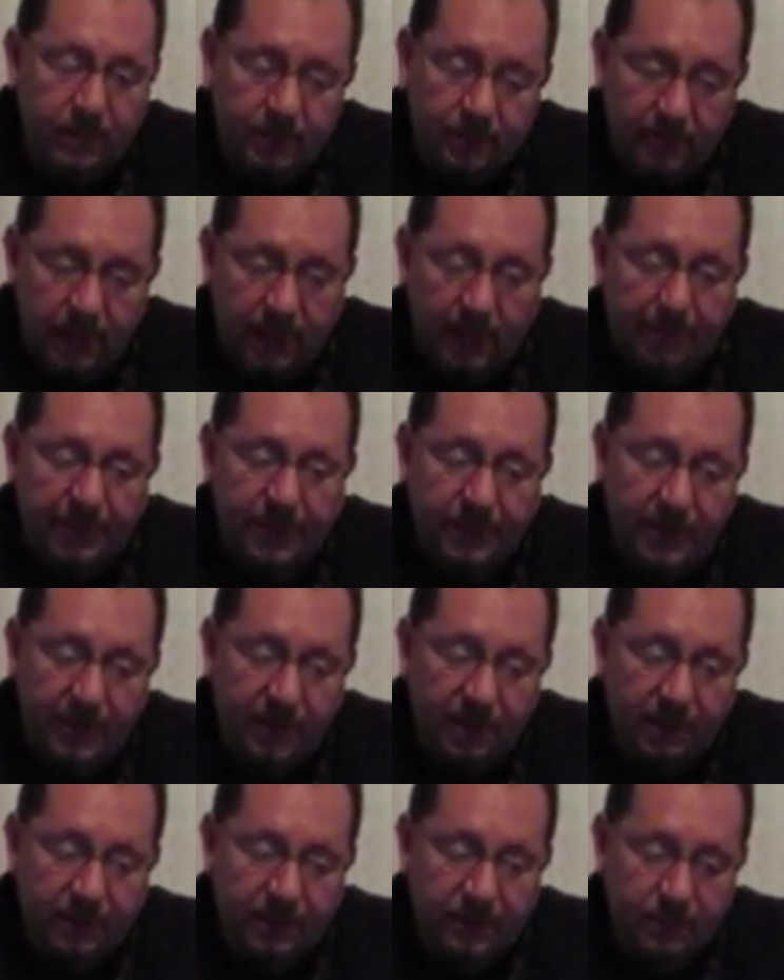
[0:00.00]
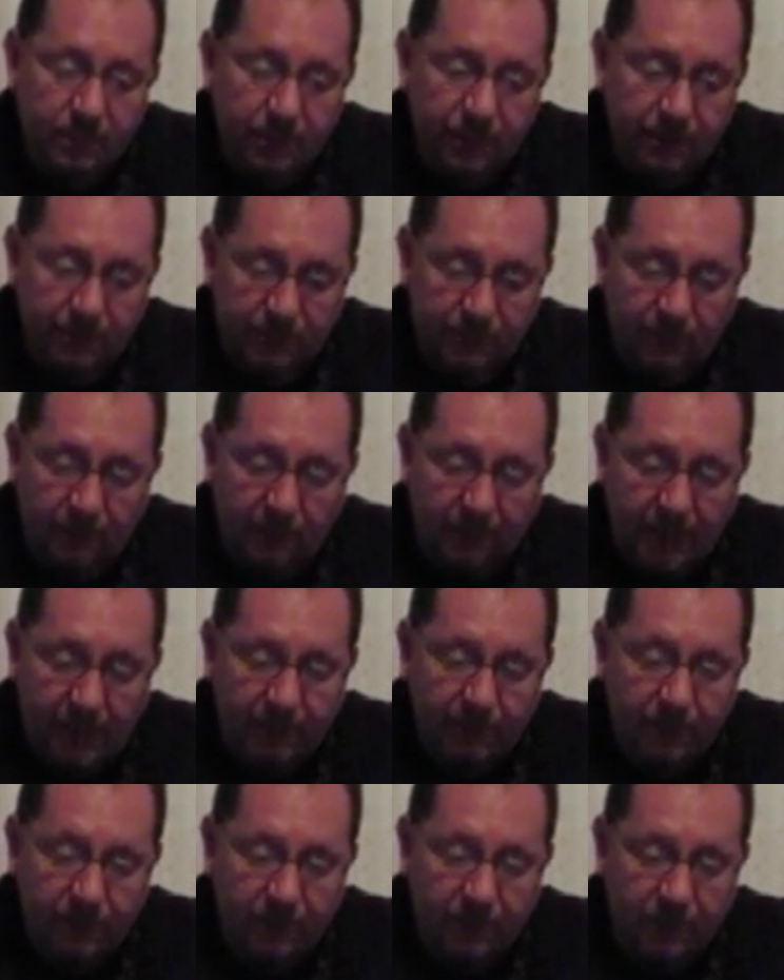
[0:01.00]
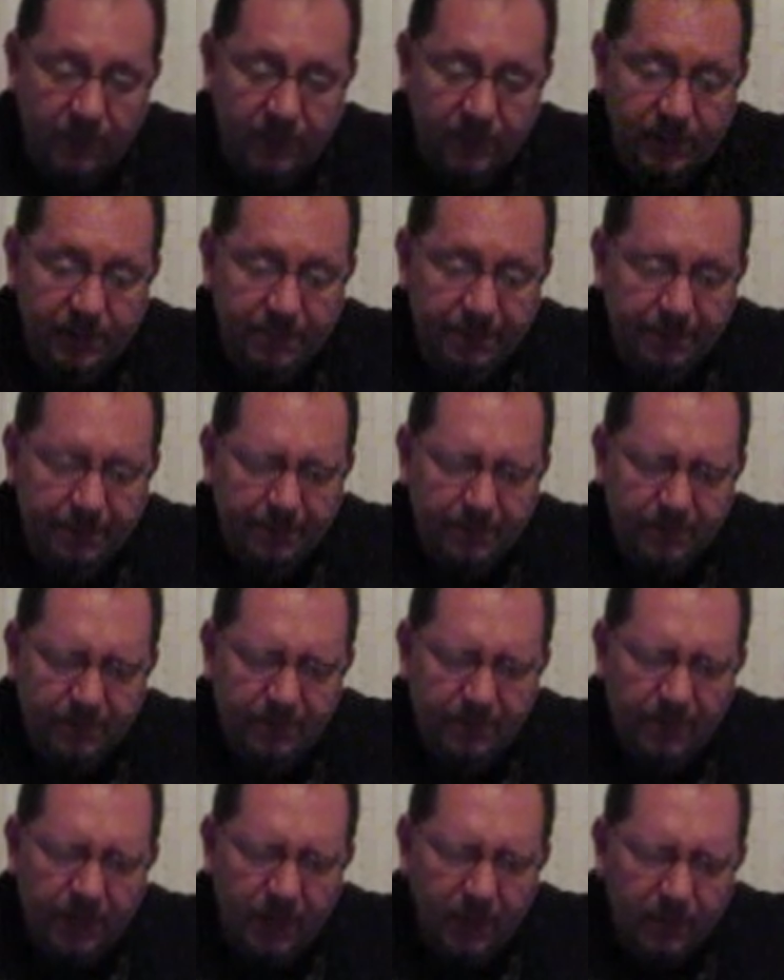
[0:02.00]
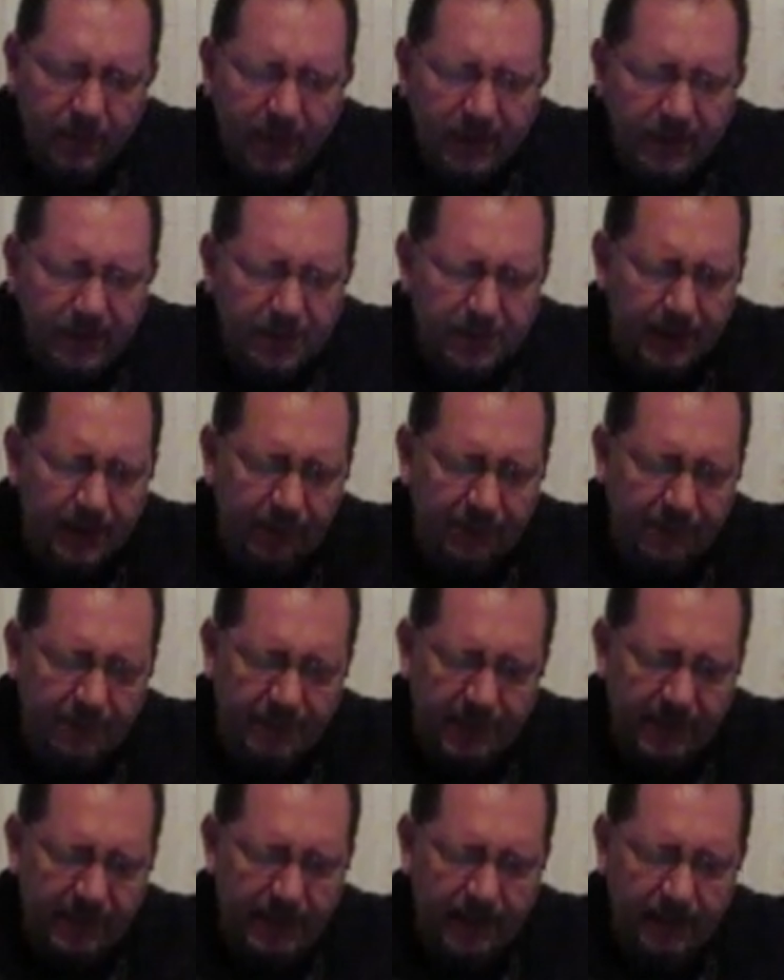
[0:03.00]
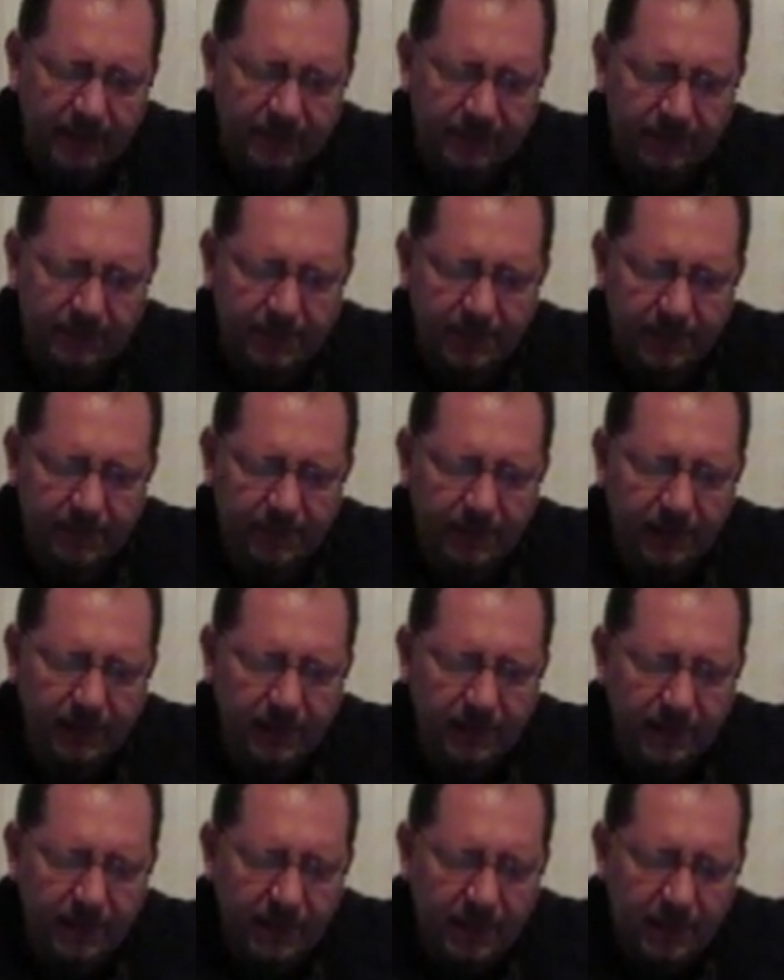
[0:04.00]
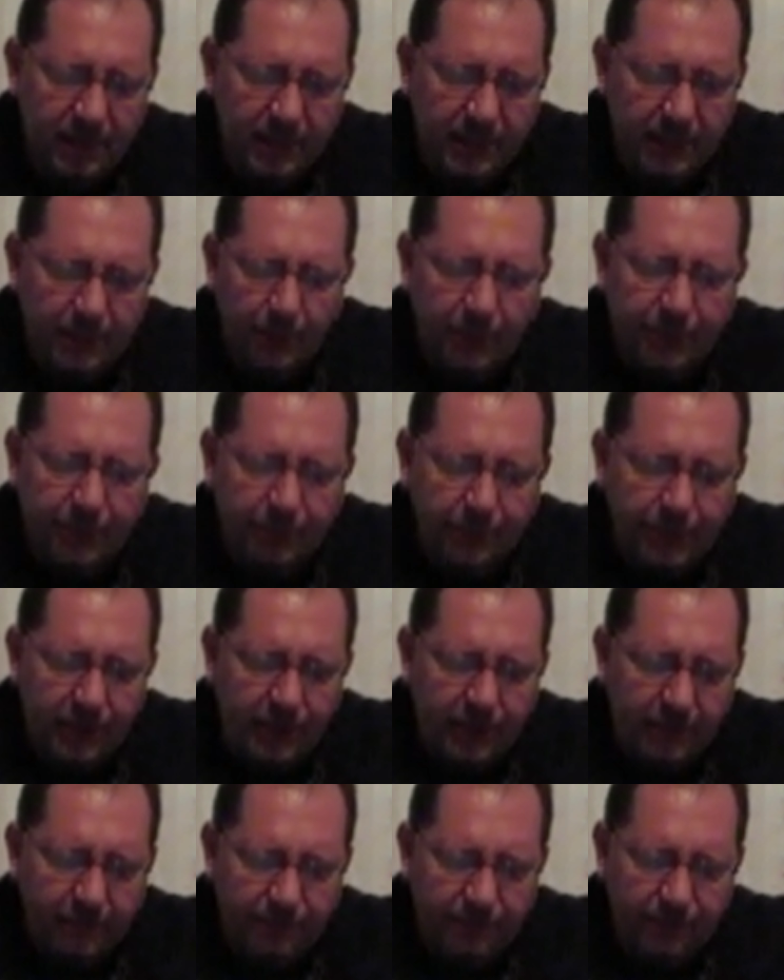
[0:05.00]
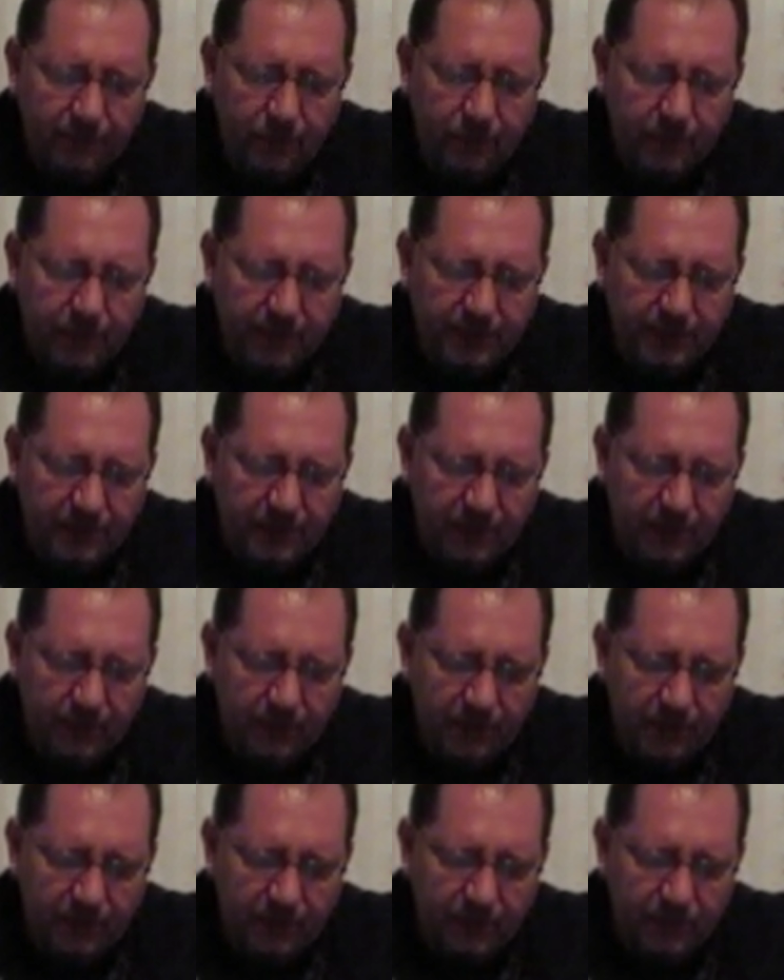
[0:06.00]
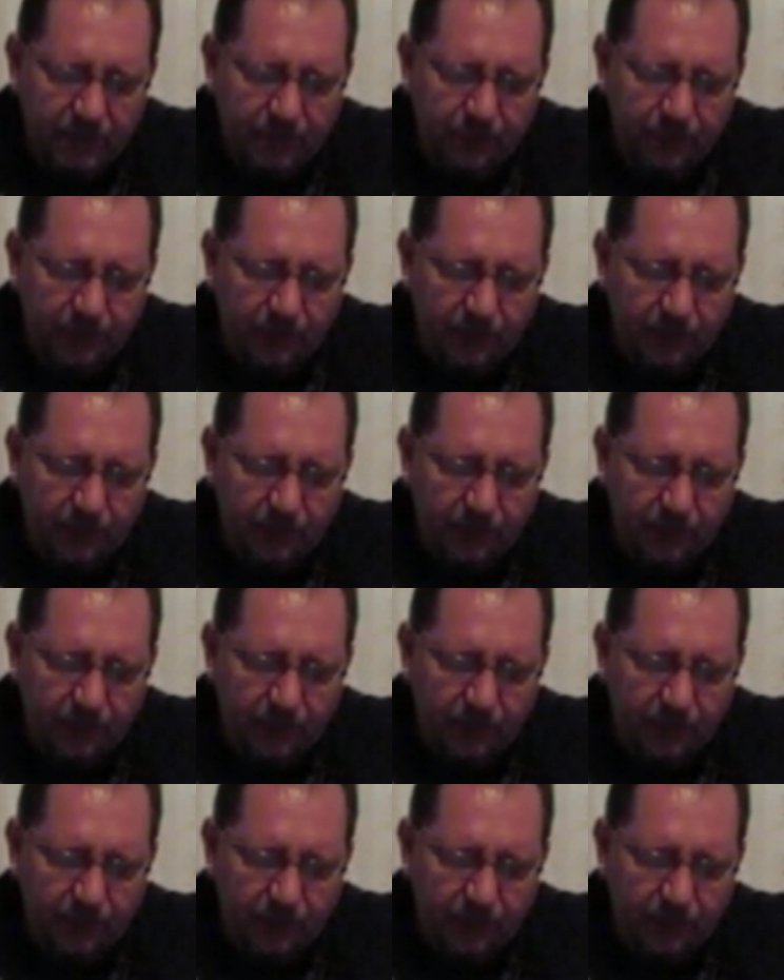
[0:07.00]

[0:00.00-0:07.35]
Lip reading: The upstairs, which was where my room was, lent itself to my castle theory. There were 3 floor-to-ceiling windows which